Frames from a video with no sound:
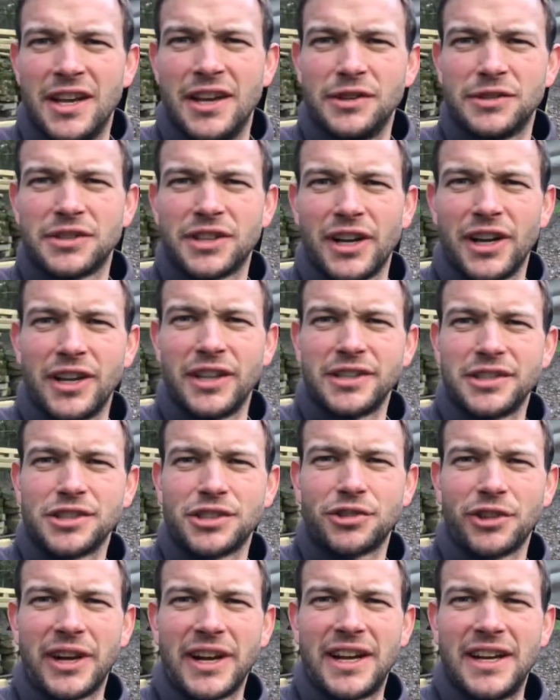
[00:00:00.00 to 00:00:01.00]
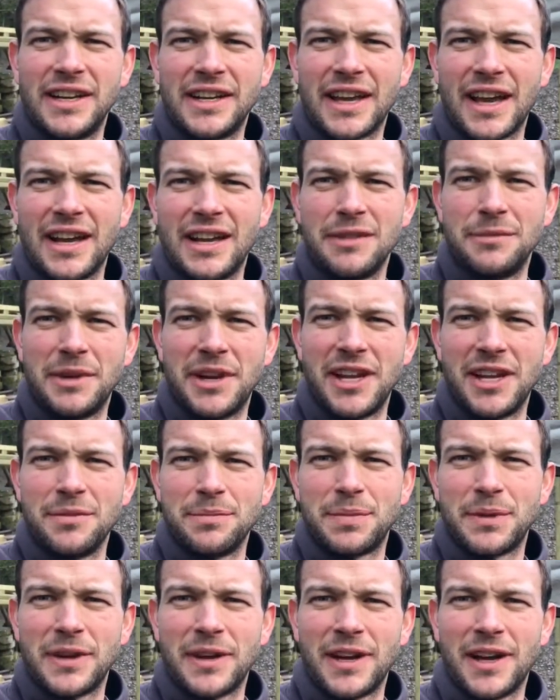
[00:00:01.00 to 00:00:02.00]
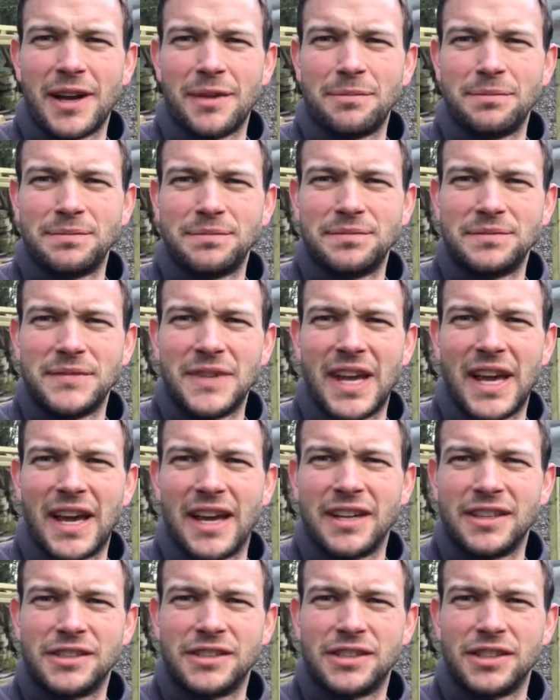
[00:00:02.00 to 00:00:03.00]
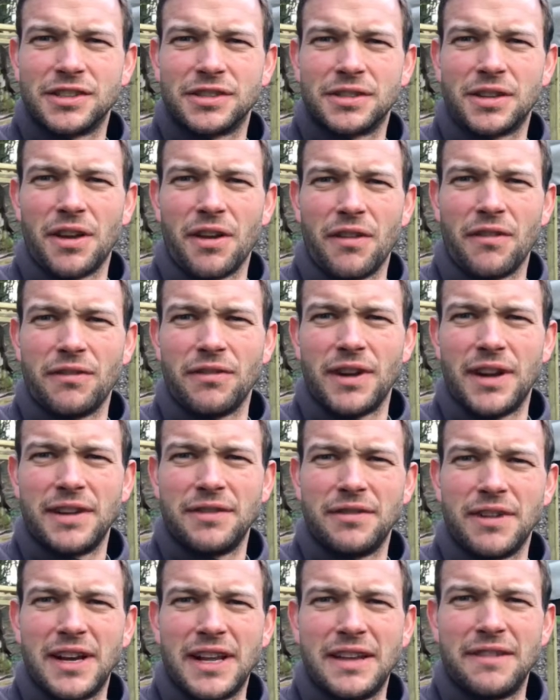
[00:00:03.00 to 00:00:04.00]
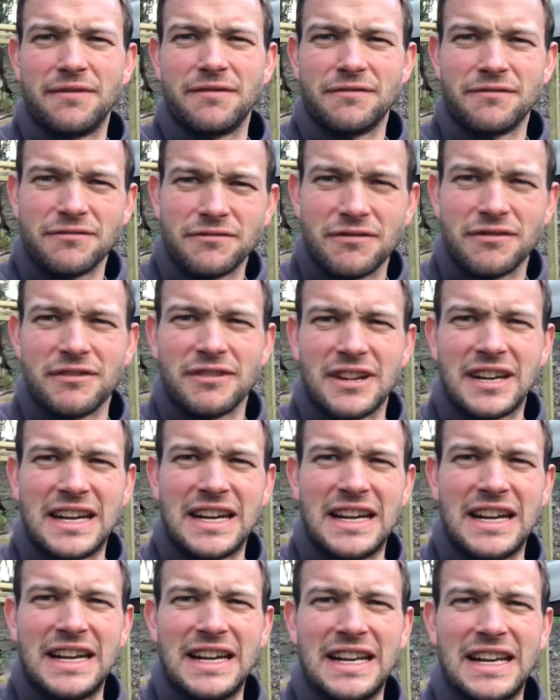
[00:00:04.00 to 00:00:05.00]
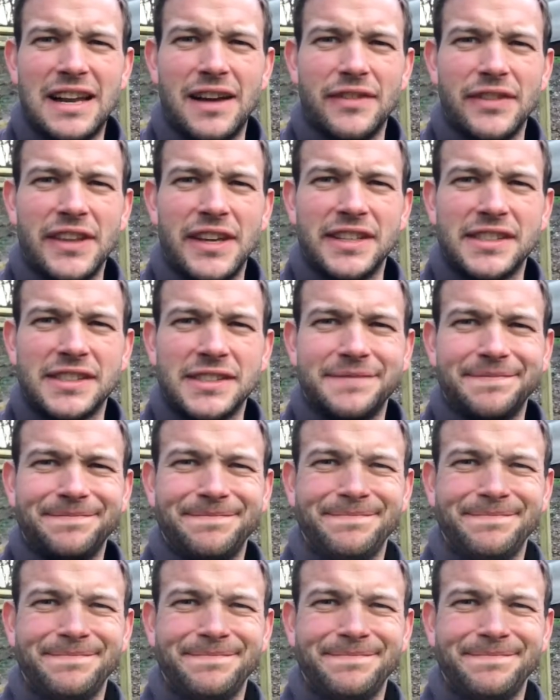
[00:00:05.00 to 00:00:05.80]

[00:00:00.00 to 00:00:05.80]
It'll start shrinking again in a minute, but yeah, just really loving this.